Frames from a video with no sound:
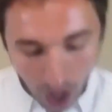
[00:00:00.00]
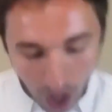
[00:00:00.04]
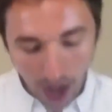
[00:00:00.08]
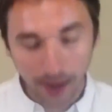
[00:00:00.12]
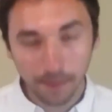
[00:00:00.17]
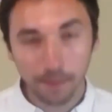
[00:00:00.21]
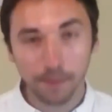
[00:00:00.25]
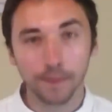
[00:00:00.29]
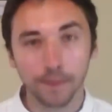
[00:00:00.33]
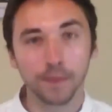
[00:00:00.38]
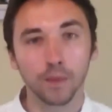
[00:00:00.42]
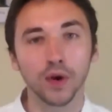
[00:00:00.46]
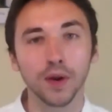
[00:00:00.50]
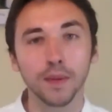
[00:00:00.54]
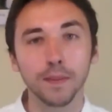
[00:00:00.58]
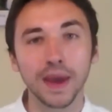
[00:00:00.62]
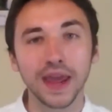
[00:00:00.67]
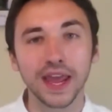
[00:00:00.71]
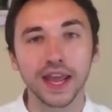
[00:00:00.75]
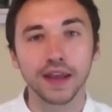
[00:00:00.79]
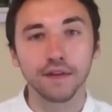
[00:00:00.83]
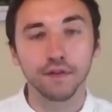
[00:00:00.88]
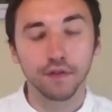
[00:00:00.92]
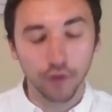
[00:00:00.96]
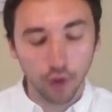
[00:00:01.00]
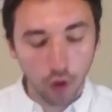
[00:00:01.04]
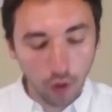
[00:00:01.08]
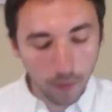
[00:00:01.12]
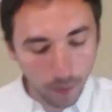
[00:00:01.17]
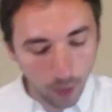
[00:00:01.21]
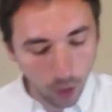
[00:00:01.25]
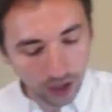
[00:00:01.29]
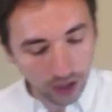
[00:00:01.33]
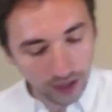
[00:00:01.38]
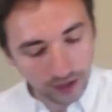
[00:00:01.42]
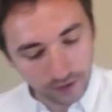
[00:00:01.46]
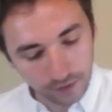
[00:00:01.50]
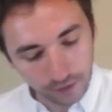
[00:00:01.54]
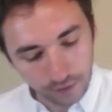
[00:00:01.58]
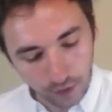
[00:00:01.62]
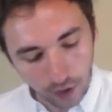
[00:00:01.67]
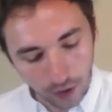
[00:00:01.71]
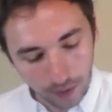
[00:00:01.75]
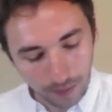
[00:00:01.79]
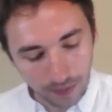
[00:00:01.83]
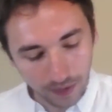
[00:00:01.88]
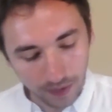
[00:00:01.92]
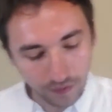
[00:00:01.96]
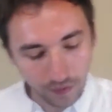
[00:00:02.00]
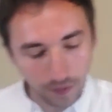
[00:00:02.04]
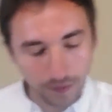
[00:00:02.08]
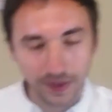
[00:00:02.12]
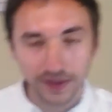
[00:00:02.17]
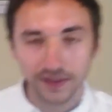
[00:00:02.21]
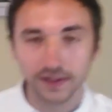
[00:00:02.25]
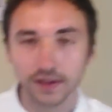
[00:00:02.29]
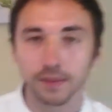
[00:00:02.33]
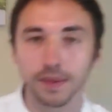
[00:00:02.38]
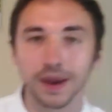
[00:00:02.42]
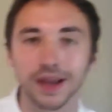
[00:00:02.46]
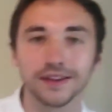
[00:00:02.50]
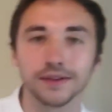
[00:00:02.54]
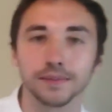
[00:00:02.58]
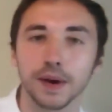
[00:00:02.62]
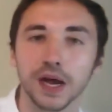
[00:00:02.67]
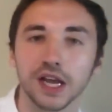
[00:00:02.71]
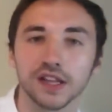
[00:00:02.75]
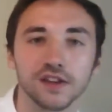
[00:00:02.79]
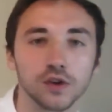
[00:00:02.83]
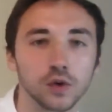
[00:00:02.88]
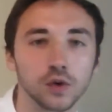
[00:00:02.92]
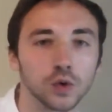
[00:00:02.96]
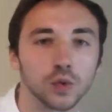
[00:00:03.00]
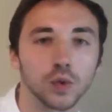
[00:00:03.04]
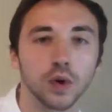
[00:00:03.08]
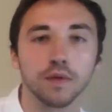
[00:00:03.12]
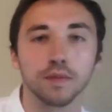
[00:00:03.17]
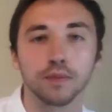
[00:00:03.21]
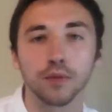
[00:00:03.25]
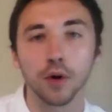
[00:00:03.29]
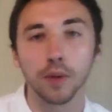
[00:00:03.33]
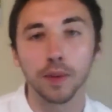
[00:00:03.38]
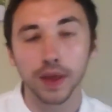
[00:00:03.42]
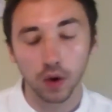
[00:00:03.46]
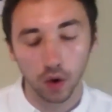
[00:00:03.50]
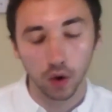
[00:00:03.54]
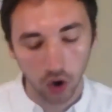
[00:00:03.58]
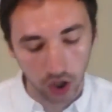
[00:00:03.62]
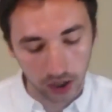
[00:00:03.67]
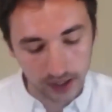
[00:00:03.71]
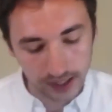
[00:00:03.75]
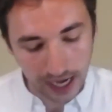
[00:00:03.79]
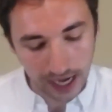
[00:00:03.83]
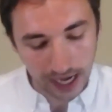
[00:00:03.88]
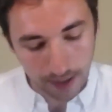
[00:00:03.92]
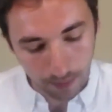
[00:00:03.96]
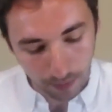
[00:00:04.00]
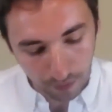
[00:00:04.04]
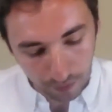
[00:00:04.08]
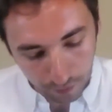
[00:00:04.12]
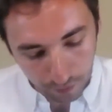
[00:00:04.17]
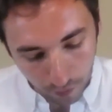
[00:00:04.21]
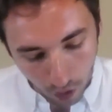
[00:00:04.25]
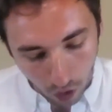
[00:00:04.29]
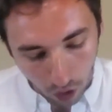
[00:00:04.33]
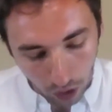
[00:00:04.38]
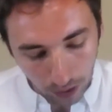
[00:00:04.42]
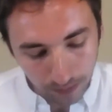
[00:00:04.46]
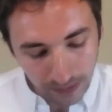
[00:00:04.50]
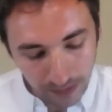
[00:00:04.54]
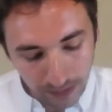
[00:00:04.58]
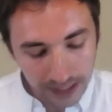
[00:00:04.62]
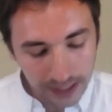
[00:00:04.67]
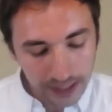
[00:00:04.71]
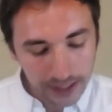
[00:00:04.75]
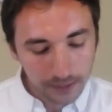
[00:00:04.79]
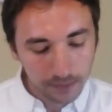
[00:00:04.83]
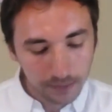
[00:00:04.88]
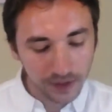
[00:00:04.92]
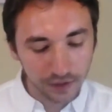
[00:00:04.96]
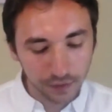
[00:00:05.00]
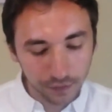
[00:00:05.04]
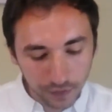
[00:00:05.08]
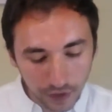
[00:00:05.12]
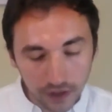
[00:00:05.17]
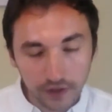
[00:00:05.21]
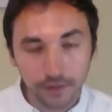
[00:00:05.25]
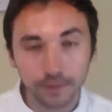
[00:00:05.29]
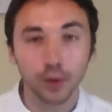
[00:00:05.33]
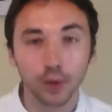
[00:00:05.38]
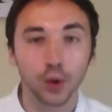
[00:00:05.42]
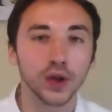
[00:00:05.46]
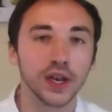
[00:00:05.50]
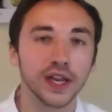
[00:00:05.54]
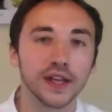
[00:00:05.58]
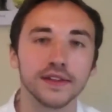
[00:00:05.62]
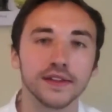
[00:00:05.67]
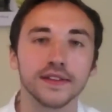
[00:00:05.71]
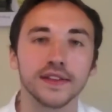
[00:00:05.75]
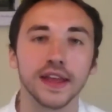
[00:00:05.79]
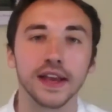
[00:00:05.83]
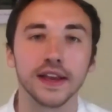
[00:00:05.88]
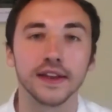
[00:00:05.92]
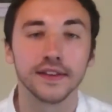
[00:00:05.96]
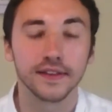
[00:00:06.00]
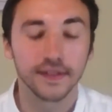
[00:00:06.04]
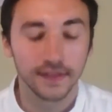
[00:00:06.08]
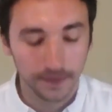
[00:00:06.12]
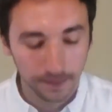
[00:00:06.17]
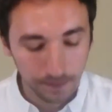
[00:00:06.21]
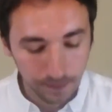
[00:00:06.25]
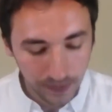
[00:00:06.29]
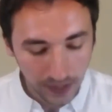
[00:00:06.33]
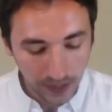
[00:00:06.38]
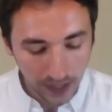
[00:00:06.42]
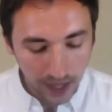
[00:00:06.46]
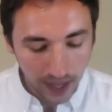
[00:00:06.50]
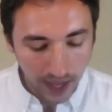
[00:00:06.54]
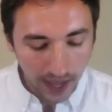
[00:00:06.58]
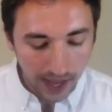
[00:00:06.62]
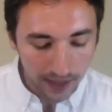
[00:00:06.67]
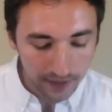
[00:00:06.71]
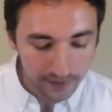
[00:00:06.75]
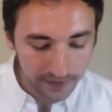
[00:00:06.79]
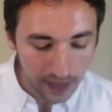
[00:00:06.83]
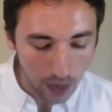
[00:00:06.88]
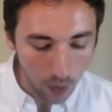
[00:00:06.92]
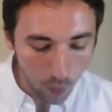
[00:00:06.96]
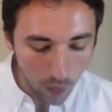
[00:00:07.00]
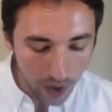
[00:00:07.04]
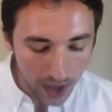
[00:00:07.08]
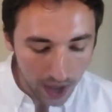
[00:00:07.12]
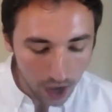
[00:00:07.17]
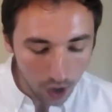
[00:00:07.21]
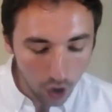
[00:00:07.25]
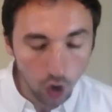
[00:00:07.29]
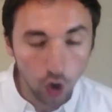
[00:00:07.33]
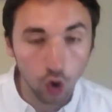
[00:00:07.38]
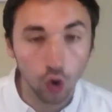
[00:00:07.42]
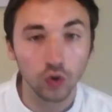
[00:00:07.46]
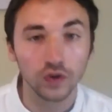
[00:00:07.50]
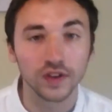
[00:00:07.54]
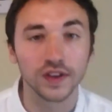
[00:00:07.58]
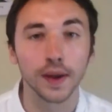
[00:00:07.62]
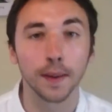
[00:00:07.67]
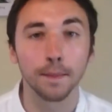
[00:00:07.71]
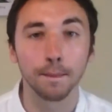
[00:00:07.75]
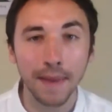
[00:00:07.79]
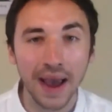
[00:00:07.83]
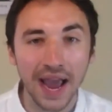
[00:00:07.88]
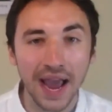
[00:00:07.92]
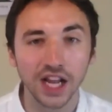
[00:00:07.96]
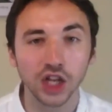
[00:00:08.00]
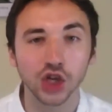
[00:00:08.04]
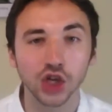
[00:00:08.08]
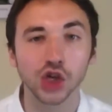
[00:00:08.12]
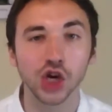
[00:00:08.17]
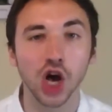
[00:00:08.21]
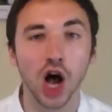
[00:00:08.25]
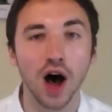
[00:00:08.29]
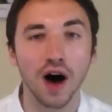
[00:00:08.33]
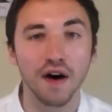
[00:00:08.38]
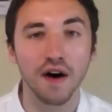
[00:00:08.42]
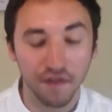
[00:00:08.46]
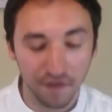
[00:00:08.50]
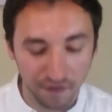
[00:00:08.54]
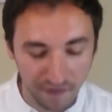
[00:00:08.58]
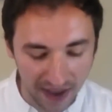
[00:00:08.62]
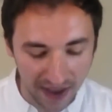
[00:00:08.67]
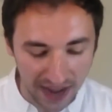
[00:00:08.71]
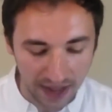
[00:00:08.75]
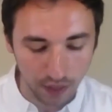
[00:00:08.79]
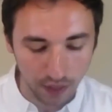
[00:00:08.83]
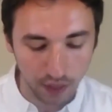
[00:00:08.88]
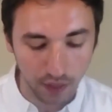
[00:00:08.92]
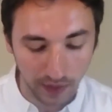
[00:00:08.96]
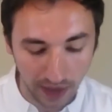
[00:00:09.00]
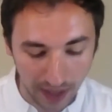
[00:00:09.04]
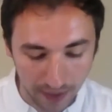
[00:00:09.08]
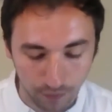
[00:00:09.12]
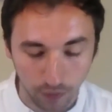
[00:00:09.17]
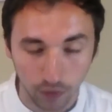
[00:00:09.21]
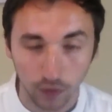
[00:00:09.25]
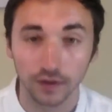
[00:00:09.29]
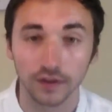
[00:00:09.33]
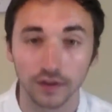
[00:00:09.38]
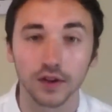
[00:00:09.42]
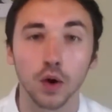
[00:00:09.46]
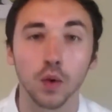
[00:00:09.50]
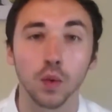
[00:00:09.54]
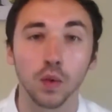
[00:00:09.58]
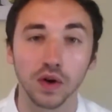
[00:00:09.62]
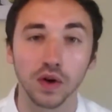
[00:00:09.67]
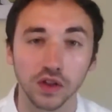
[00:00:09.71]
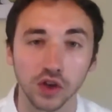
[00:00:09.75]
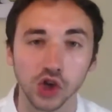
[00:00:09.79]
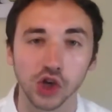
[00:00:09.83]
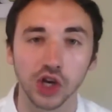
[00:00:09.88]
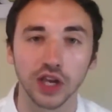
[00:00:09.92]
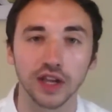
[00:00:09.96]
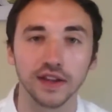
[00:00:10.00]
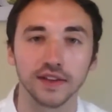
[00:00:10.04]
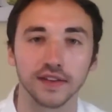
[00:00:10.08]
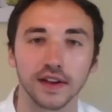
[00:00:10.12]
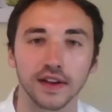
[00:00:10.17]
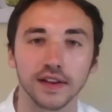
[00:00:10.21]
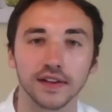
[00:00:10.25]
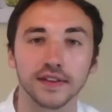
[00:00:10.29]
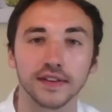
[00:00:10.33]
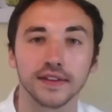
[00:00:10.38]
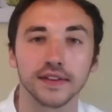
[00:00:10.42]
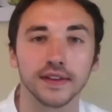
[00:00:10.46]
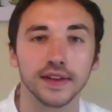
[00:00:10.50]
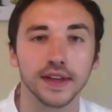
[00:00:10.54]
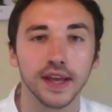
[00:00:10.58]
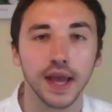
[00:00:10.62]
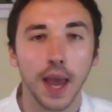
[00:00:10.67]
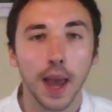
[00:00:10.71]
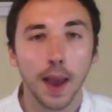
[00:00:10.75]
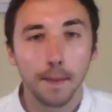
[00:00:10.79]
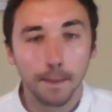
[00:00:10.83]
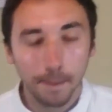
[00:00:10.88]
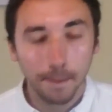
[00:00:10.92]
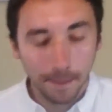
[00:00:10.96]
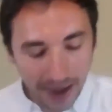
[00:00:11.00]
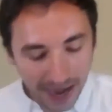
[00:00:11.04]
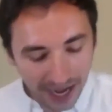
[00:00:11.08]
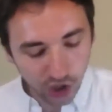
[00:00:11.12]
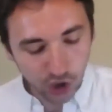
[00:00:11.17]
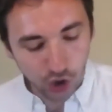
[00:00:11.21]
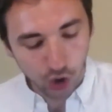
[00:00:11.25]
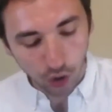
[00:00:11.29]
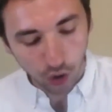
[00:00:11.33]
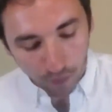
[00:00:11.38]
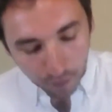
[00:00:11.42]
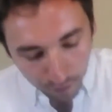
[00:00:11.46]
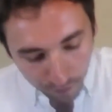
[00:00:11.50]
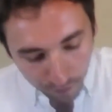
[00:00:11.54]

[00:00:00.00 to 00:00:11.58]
I want to make 4 points from this amazing passage, which we've probably all looked at before. But the first point is this, is that we are called to match our faith levels with Jesus. Match your